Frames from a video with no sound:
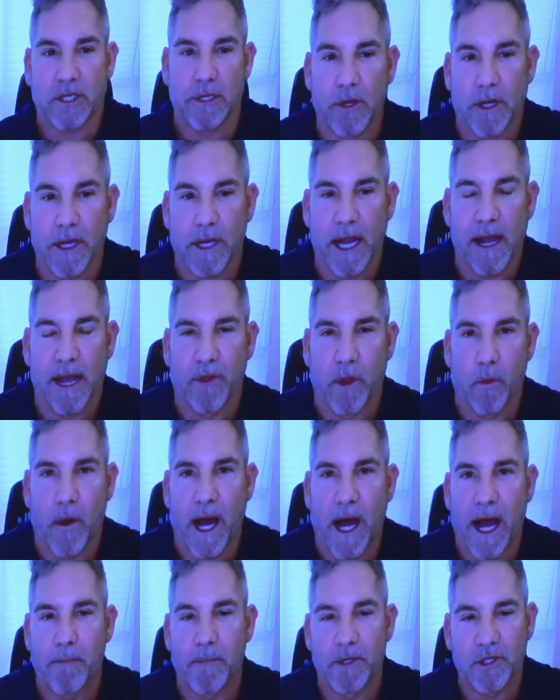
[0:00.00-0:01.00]
you can have the
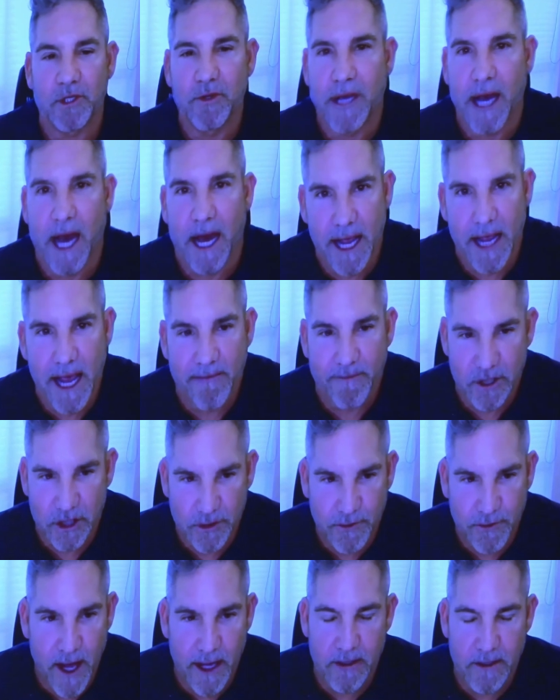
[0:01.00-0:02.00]
why, but you got to have a
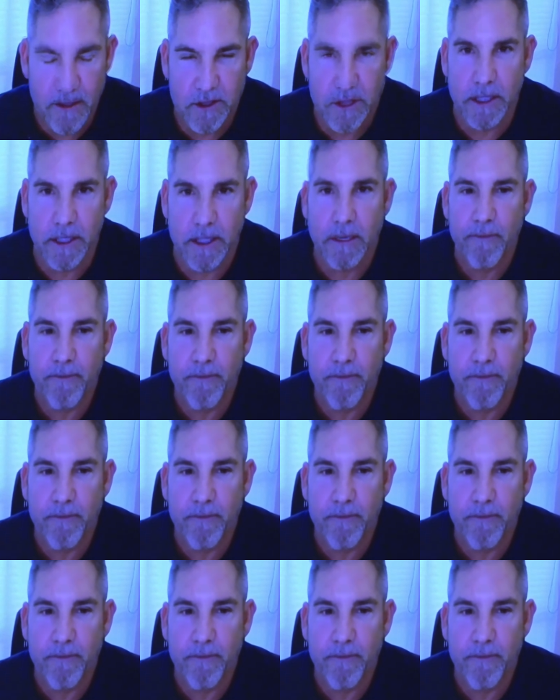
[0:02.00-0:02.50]
strategy.